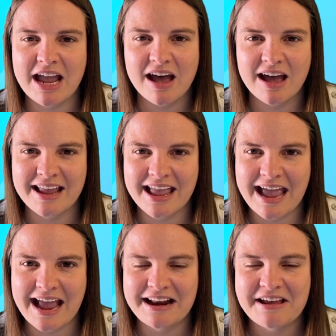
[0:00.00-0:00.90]
high
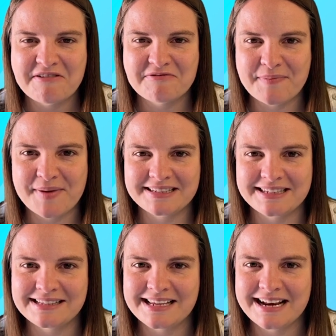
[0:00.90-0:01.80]
again for Man
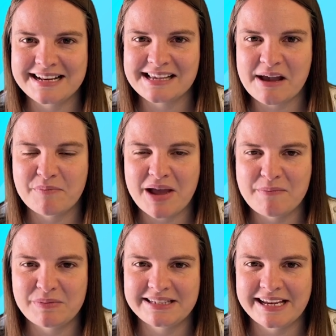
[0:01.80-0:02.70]
City in this
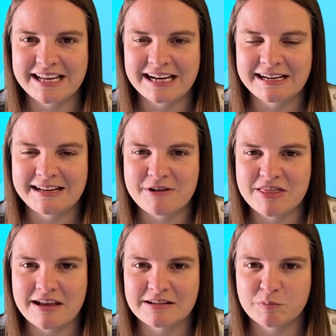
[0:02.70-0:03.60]
campaign, particularly
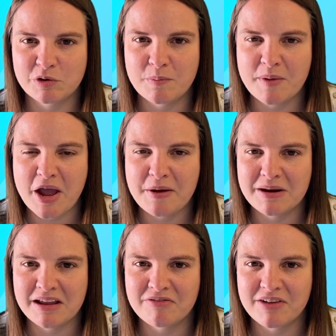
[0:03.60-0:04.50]
with those plum
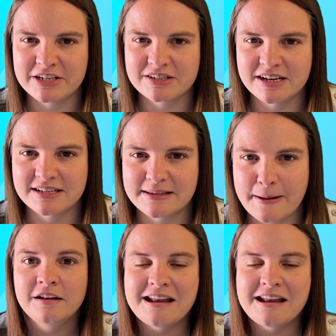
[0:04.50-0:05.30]
opening fixtures.